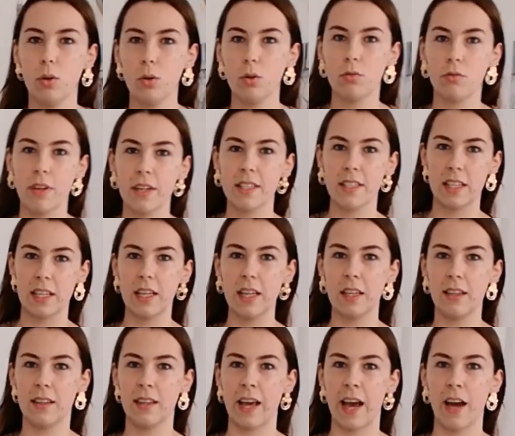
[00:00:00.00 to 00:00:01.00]
already
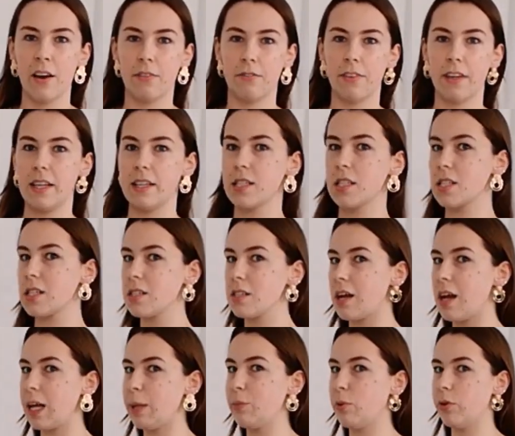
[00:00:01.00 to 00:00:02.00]
the outfit is
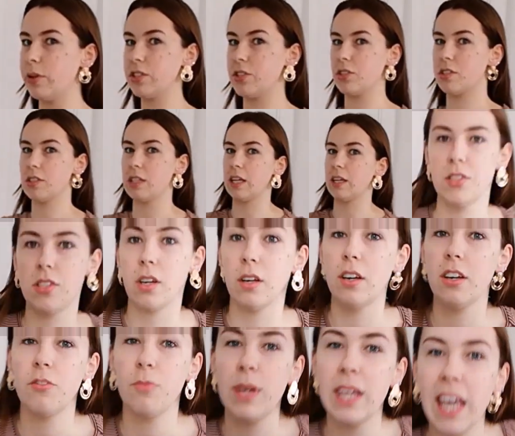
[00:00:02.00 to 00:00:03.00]
slightly more interesting. So
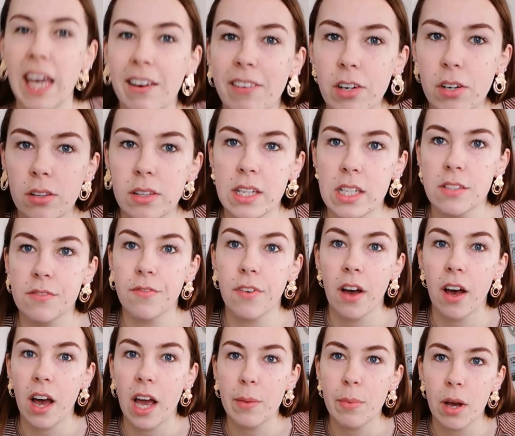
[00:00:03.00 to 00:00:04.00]
if we carry on this
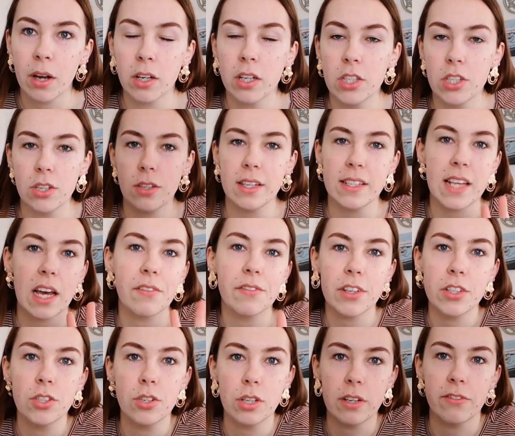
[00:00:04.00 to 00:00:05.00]
vibe, I'm going to do this outfit
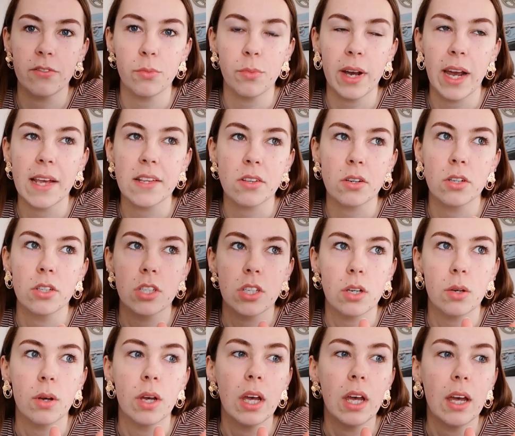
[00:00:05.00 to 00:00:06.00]
in two different ways. I'm going to
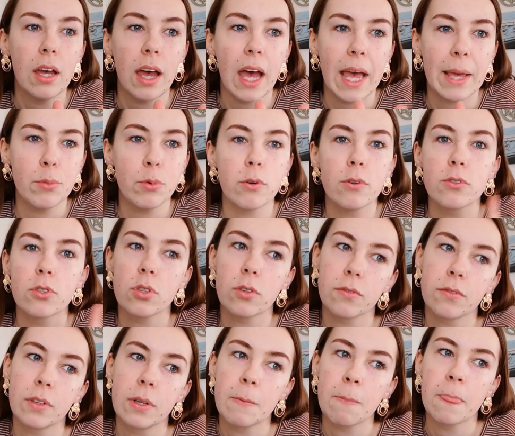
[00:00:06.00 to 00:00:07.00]
do a more sort
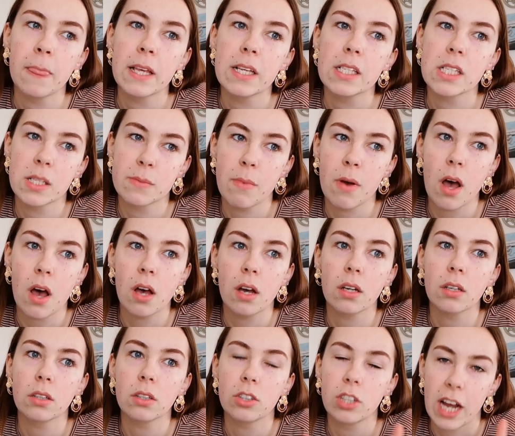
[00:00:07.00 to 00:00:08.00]
of smart,
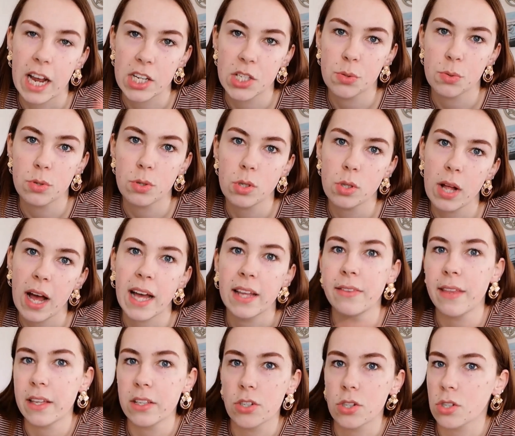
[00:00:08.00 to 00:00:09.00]
casual, and
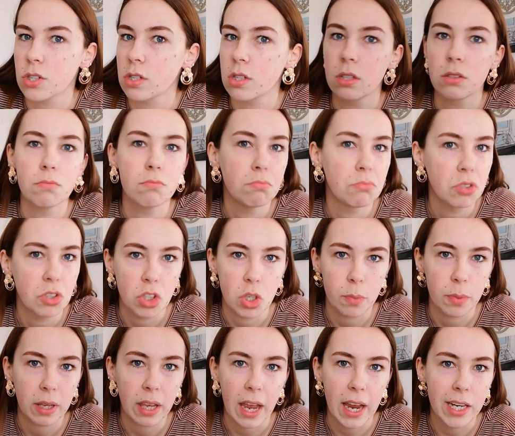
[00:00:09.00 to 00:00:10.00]
then just
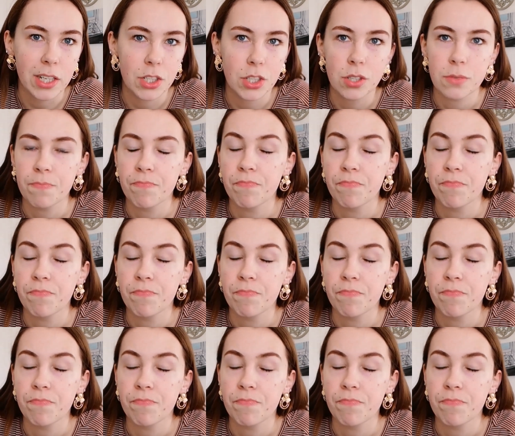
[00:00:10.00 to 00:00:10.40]
super cash.